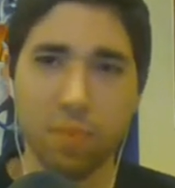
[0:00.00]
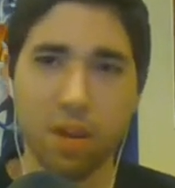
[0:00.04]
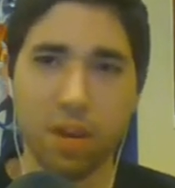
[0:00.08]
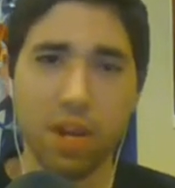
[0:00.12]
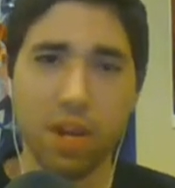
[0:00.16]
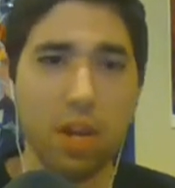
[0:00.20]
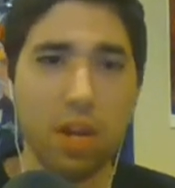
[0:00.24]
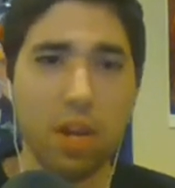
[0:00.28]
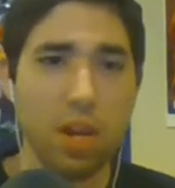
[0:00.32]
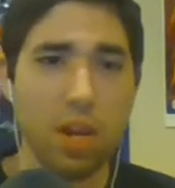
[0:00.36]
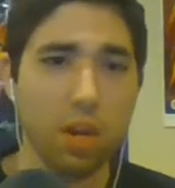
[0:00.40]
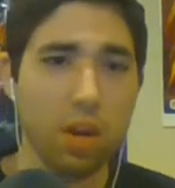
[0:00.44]

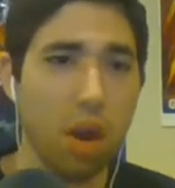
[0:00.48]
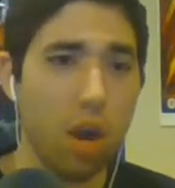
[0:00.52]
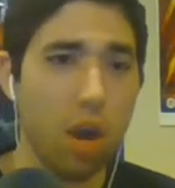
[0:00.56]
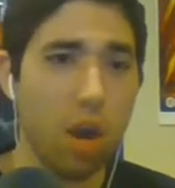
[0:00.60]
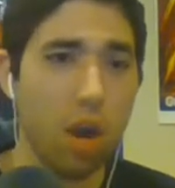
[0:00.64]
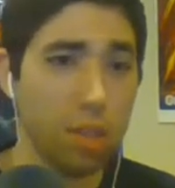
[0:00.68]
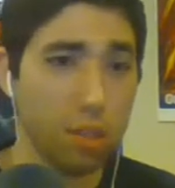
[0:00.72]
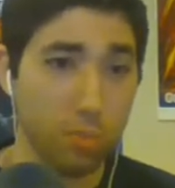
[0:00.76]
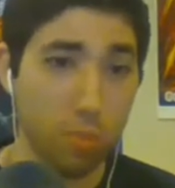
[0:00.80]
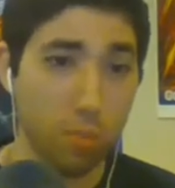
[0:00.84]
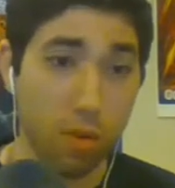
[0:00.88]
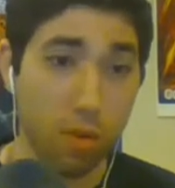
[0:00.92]
But
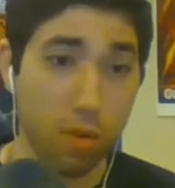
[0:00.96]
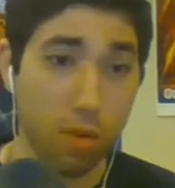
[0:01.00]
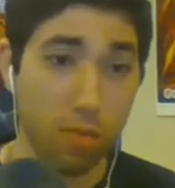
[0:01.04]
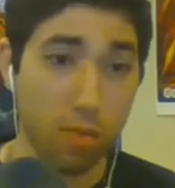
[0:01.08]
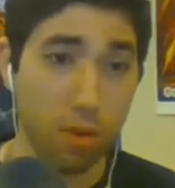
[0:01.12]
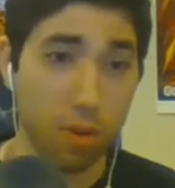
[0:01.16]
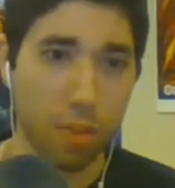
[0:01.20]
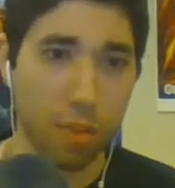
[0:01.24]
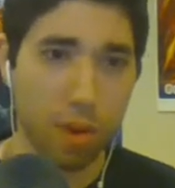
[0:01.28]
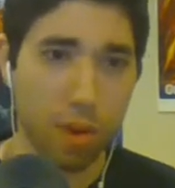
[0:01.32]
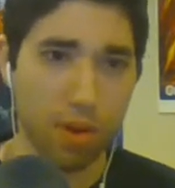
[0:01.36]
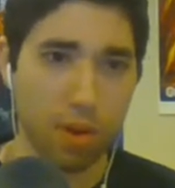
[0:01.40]
Kong is more of
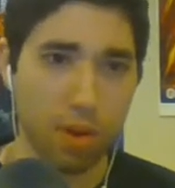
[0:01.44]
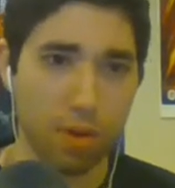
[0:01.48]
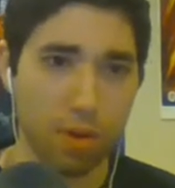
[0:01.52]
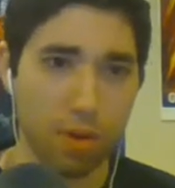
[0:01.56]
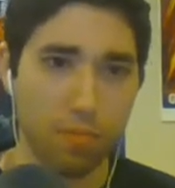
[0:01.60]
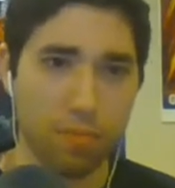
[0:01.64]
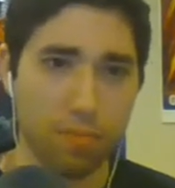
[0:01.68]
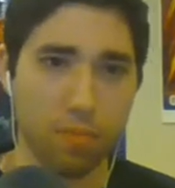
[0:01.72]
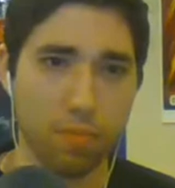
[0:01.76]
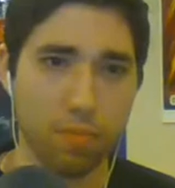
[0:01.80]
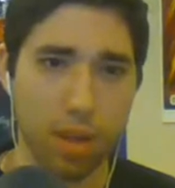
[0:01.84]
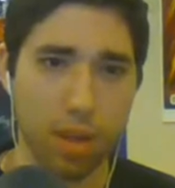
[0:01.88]
an
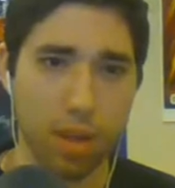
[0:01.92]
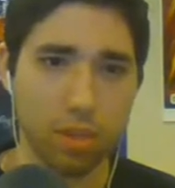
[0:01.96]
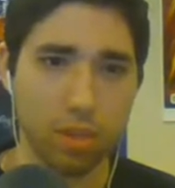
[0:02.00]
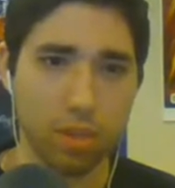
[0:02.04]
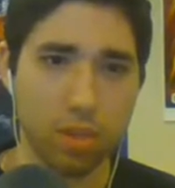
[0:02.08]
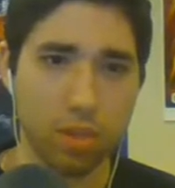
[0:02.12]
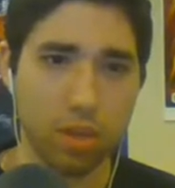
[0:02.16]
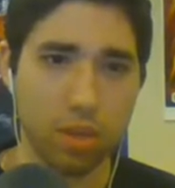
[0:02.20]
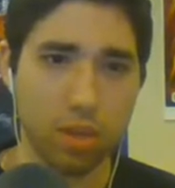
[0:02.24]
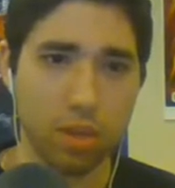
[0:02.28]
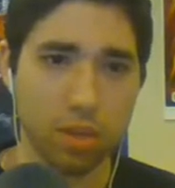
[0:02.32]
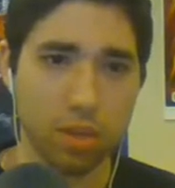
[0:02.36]
American
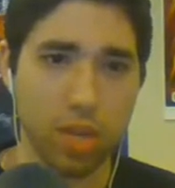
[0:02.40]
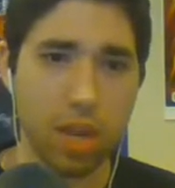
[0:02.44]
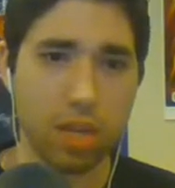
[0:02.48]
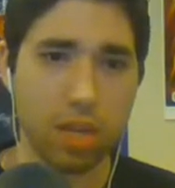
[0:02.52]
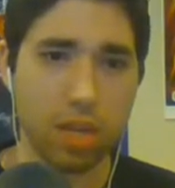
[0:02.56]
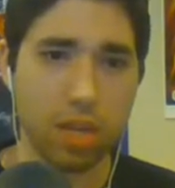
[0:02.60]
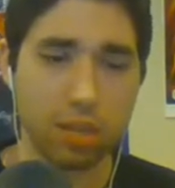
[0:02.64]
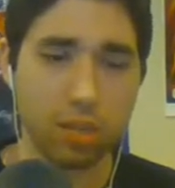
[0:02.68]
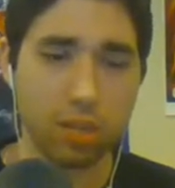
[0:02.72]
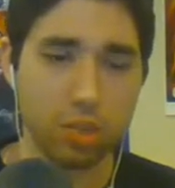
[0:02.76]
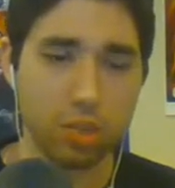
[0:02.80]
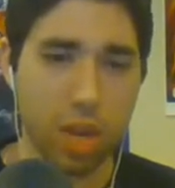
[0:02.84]
monster, as
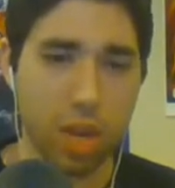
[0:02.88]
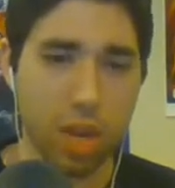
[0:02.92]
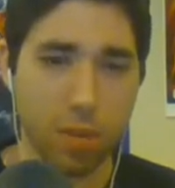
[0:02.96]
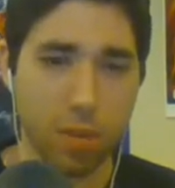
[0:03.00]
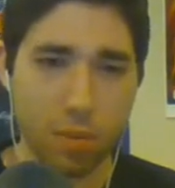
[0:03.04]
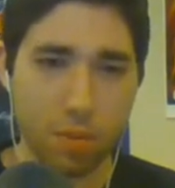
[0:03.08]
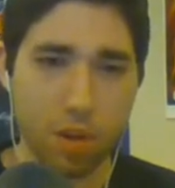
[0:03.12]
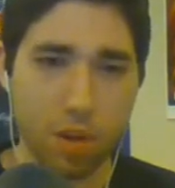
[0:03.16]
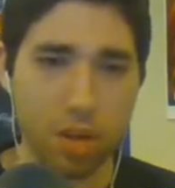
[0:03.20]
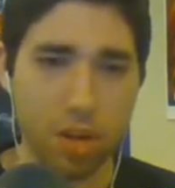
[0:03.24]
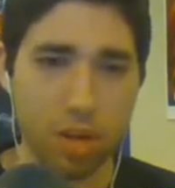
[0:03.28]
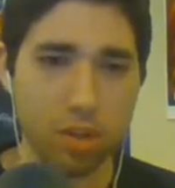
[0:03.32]
Godzilla's
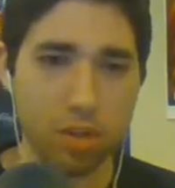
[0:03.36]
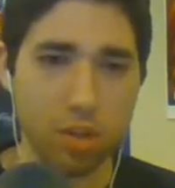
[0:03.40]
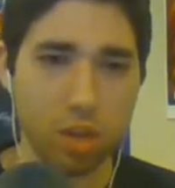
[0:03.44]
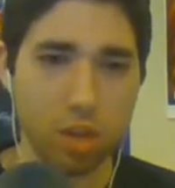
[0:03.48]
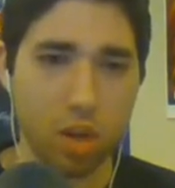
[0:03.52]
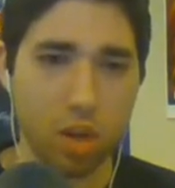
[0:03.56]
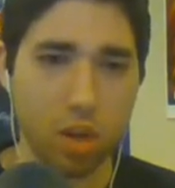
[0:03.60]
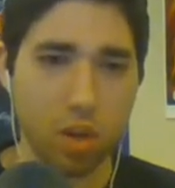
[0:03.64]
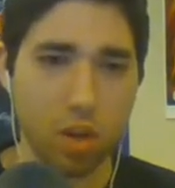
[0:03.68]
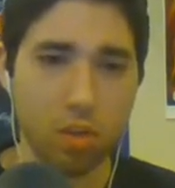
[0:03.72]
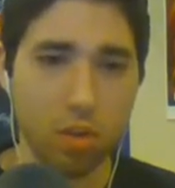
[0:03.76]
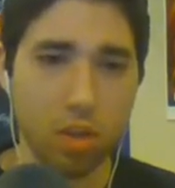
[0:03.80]
Japanese.
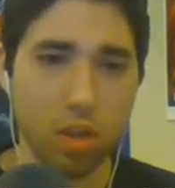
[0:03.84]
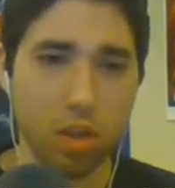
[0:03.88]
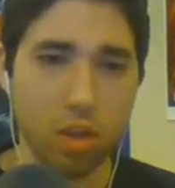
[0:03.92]
So